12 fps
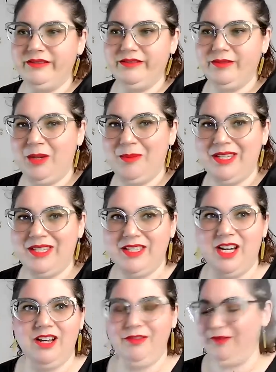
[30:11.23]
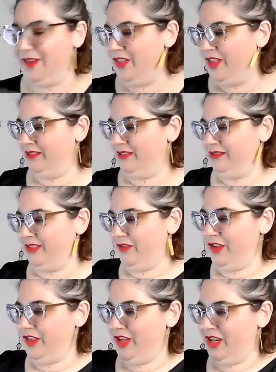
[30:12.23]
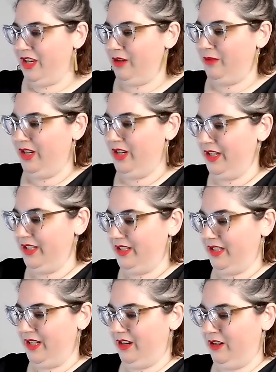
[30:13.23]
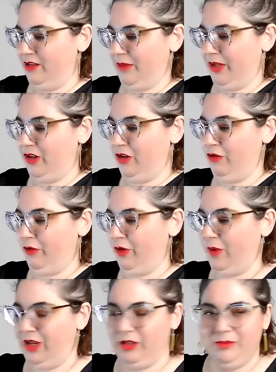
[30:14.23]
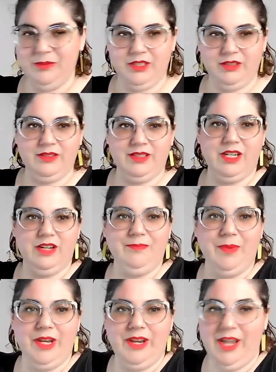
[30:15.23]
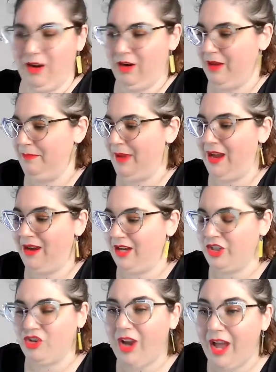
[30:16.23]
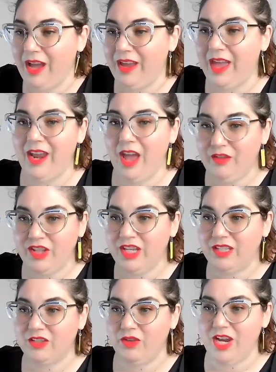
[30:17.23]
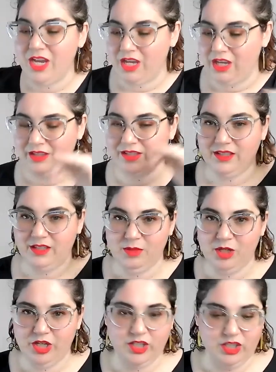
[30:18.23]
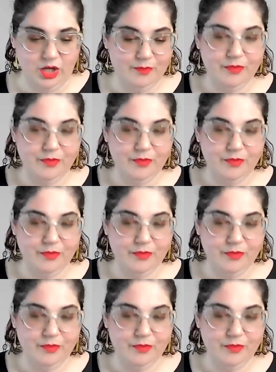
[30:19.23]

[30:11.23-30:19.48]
all my stuff, and then everything kind of went nuts, and now I'm like overwhelmed and stuff. But now I'm back on track, and everything is great, and this is gonna be good. So